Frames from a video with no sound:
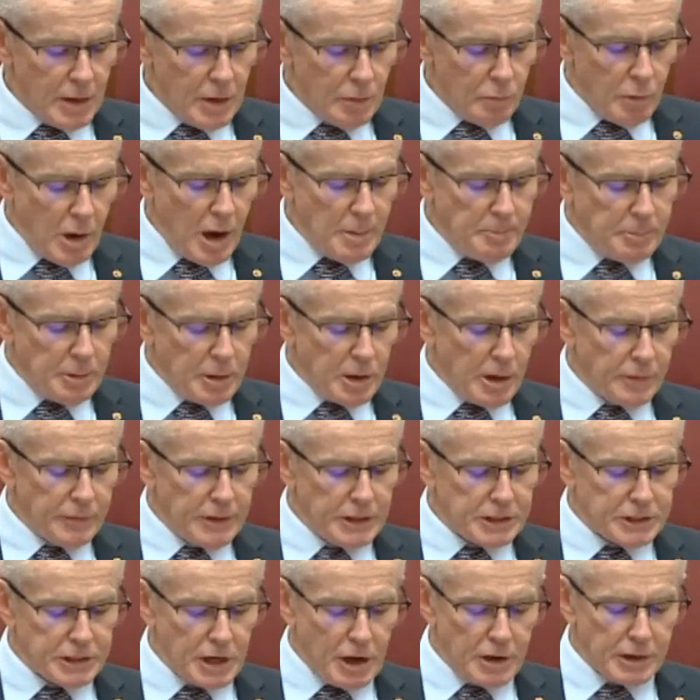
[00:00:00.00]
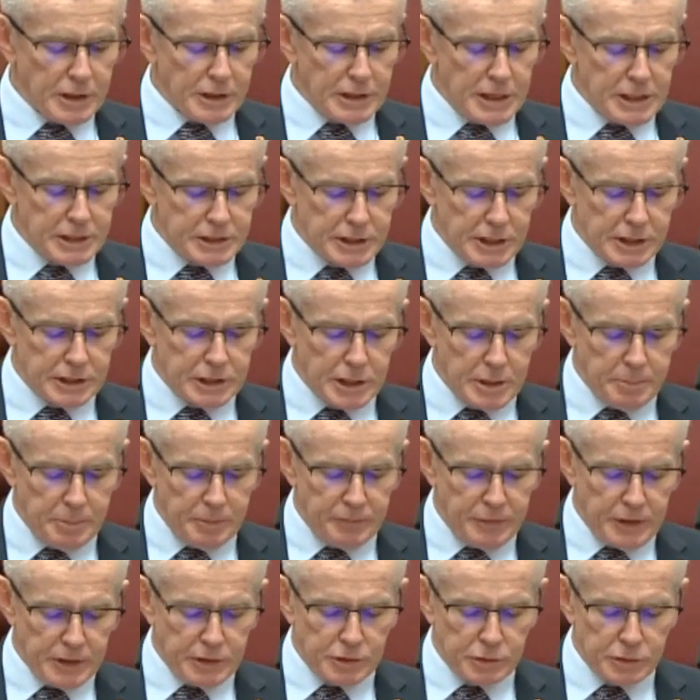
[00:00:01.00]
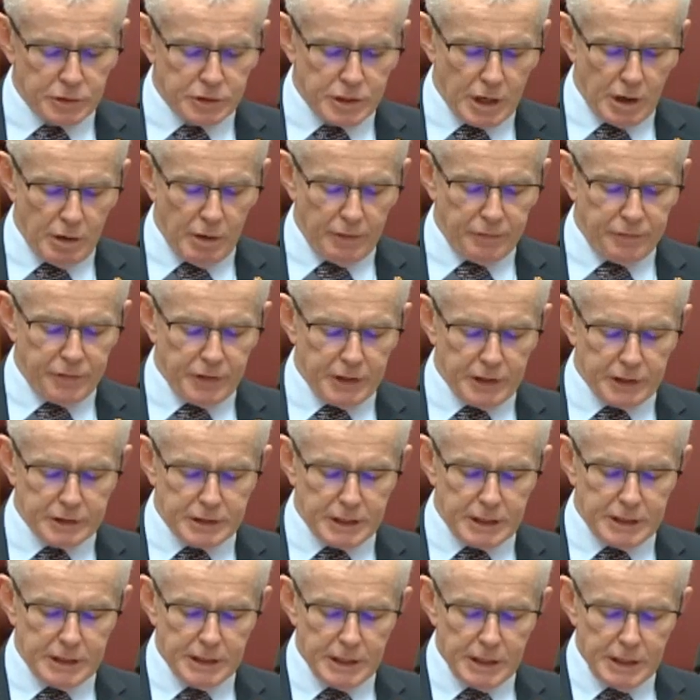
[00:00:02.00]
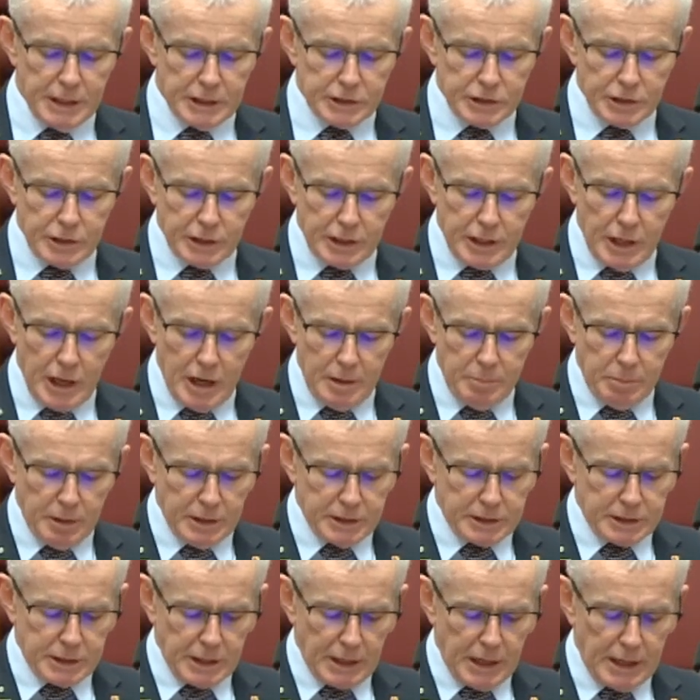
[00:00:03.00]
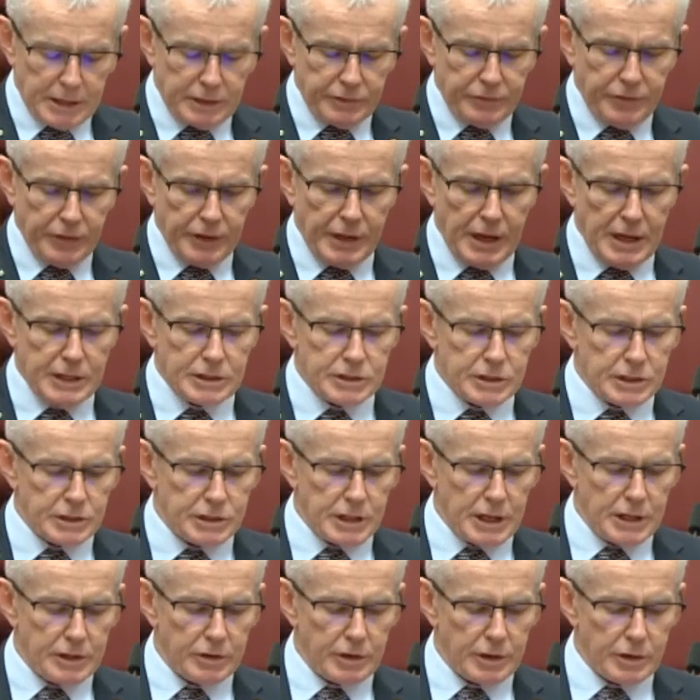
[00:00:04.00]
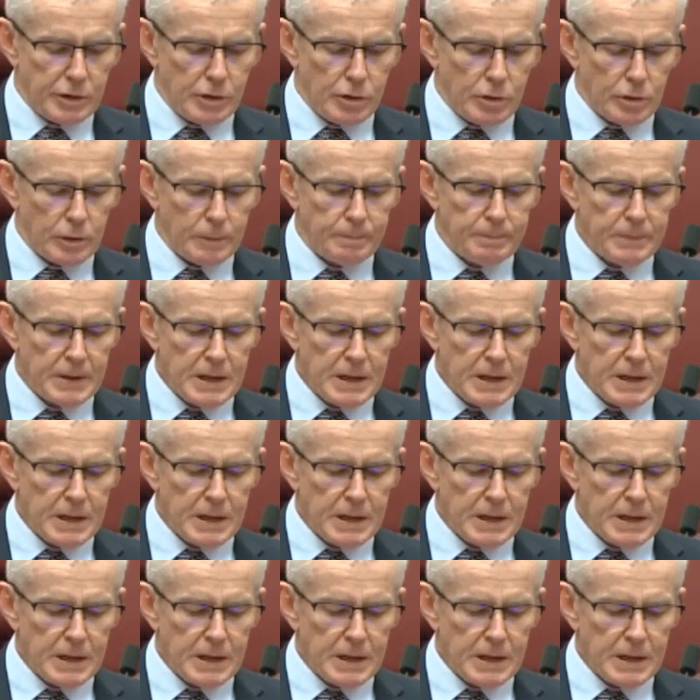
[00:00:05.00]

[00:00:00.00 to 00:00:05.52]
Why put on this tokenistic, superficial show of fealty to the globalist electrification agenda at all?